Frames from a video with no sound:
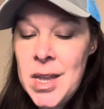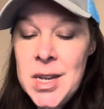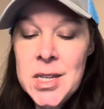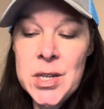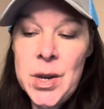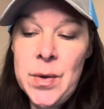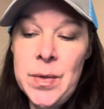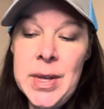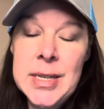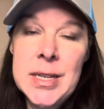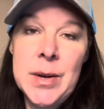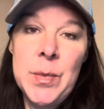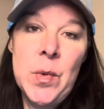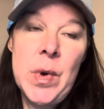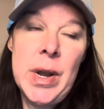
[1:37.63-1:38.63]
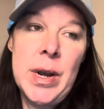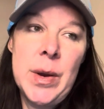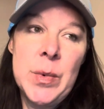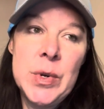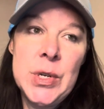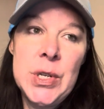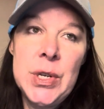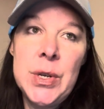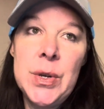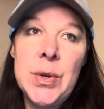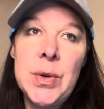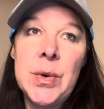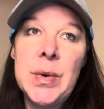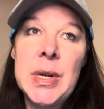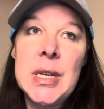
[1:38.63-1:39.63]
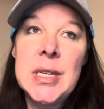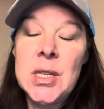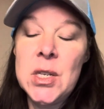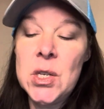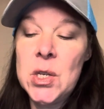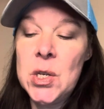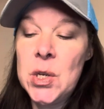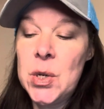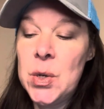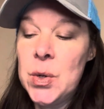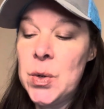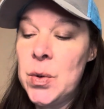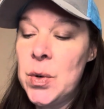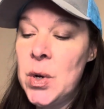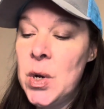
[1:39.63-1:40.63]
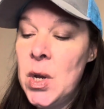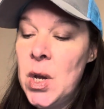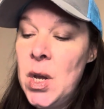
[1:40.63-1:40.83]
so that's number one. Number two is to